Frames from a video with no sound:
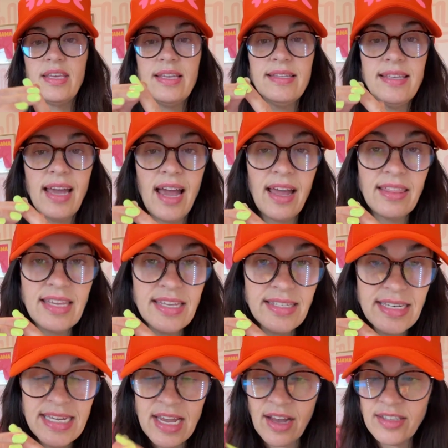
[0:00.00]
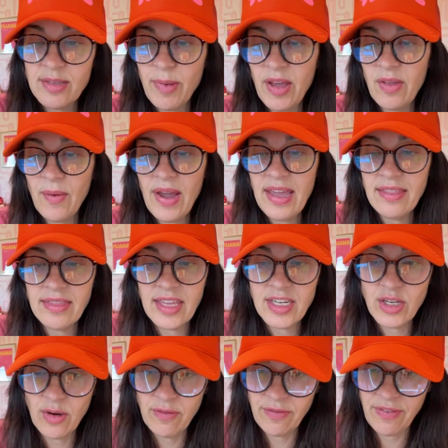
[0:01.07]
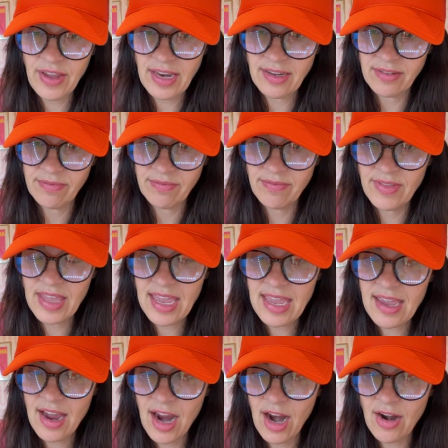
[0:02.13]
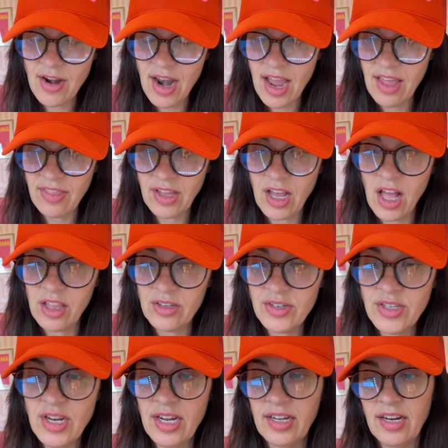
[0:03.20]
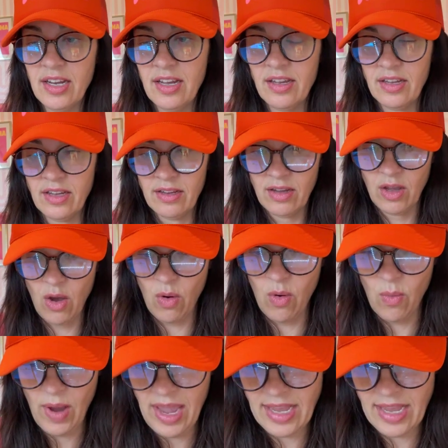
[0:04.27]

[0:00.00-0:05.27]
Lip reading: these neons, by the way, they don't fade. They are not, the color's not going to go